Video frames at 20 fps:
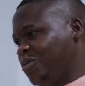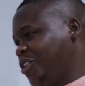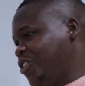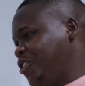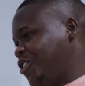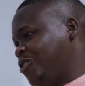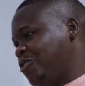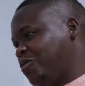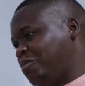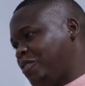When
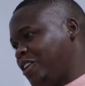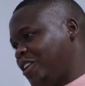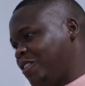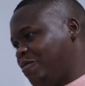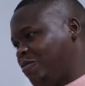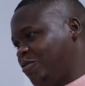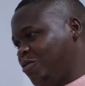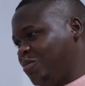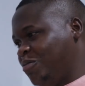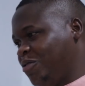you're not playing
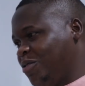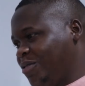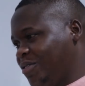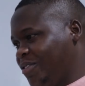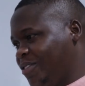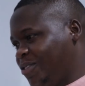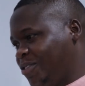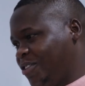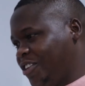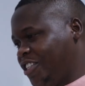football
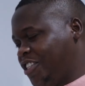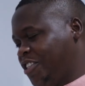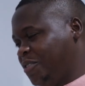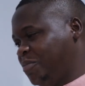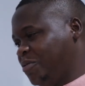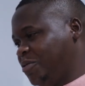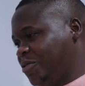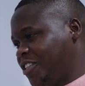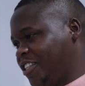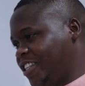on a
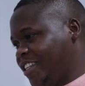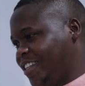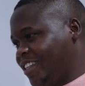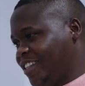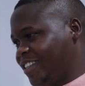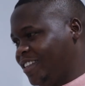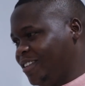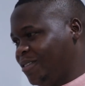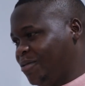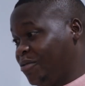typical day
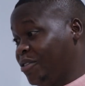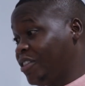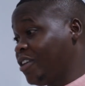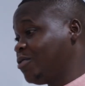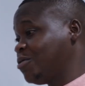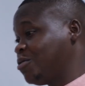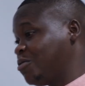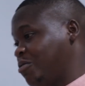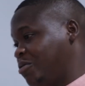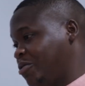
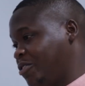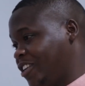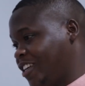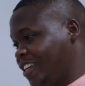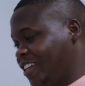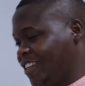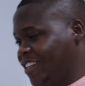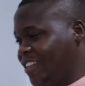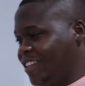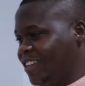without Corona,